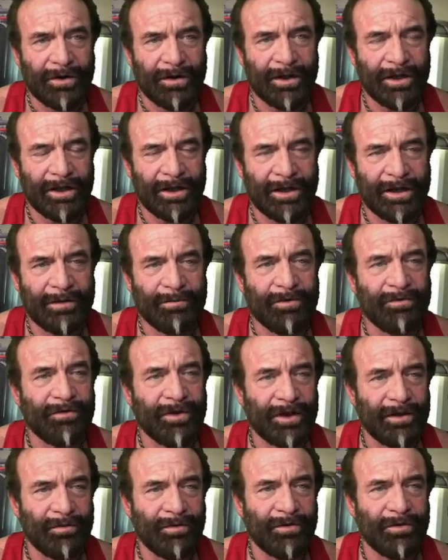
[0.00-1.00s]
and I'm
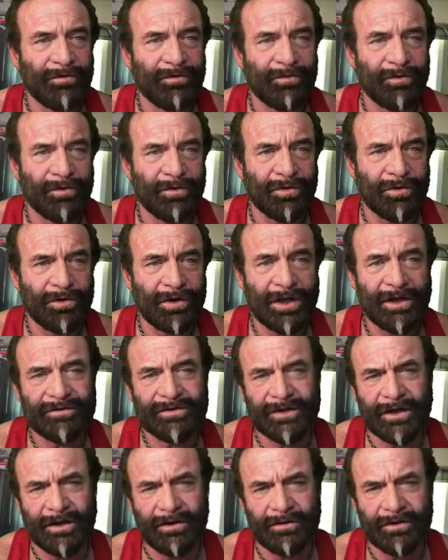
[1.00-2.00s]
available for
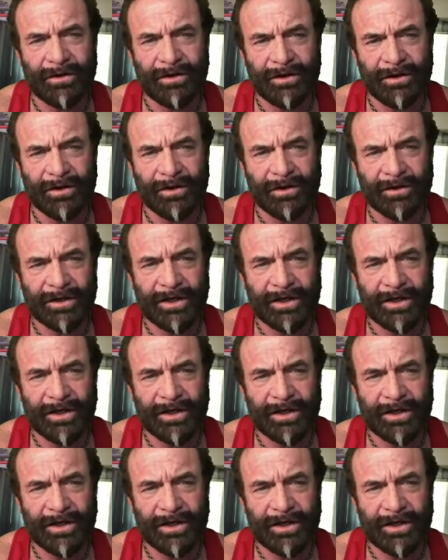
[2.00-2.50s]
lifestyle uh,